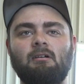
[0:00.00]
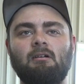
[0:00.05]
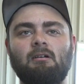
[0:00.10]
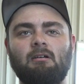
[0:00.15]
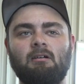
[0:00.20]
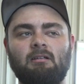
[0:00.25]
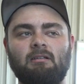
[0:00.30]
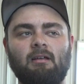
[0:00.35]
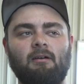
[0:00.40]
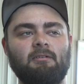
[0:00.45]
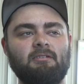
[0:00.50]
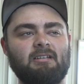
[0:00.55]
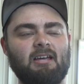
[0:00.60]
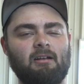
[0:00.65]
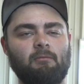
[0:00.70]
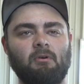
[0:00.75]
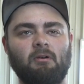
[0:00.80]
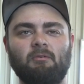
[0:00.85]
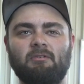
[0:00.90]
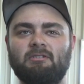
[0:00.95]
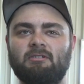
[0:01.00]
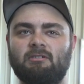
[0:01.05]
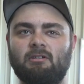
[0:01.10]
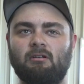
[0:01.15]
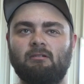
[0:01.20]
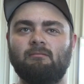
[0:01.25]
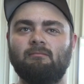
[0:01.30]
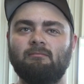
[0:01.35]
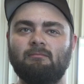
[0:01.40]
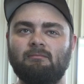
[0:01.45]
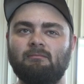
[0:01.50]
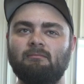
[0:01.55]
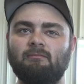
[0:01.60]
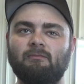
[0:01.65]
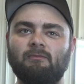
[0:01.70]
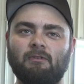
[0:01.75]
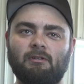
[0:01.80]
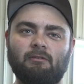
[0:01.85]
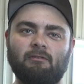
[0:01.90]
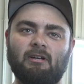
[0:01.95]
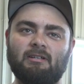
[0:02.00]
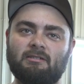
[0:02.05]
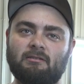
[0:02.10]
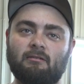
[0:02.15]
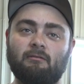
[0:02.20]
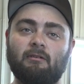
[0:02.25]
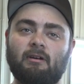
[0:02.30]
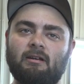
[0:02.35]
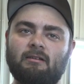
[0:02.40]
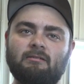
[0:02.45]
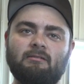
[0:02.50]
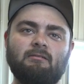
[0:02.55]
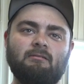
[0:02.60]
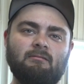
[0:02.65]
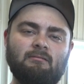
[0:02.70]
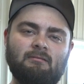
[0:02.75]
All right. That was kind of where we stood for the rest of the race.